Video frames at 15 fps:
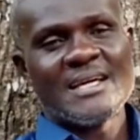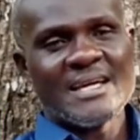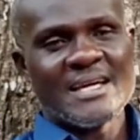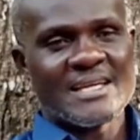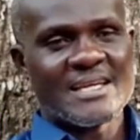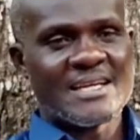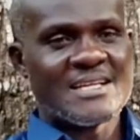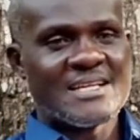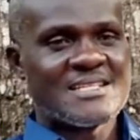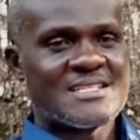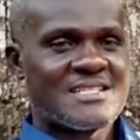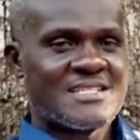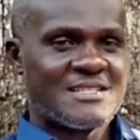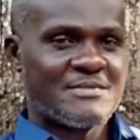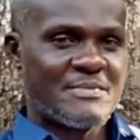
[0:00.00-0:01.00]
against
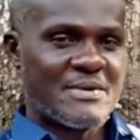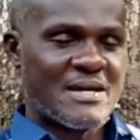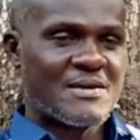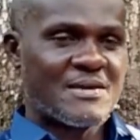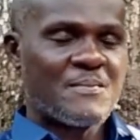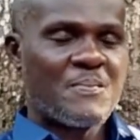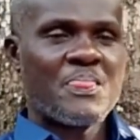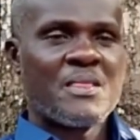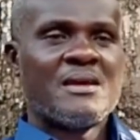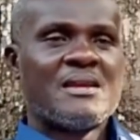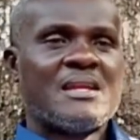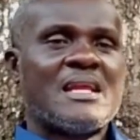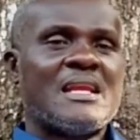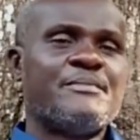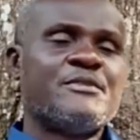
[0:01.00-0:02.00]
the man. Now let me
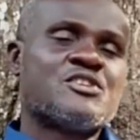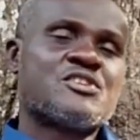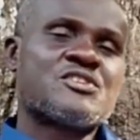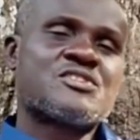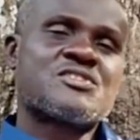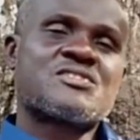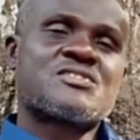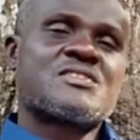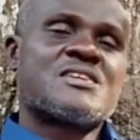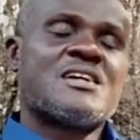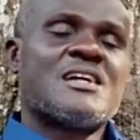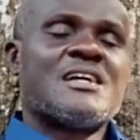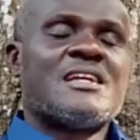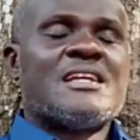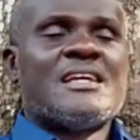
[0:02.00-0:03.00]
just lay a
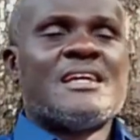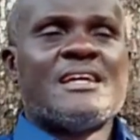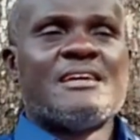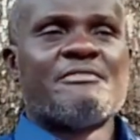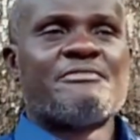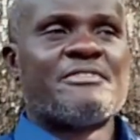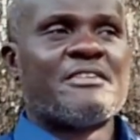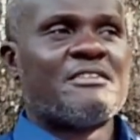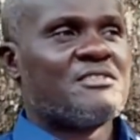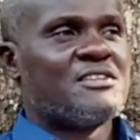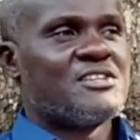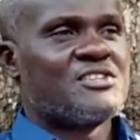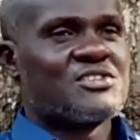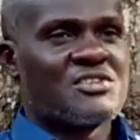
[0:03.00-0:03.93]
foundation here.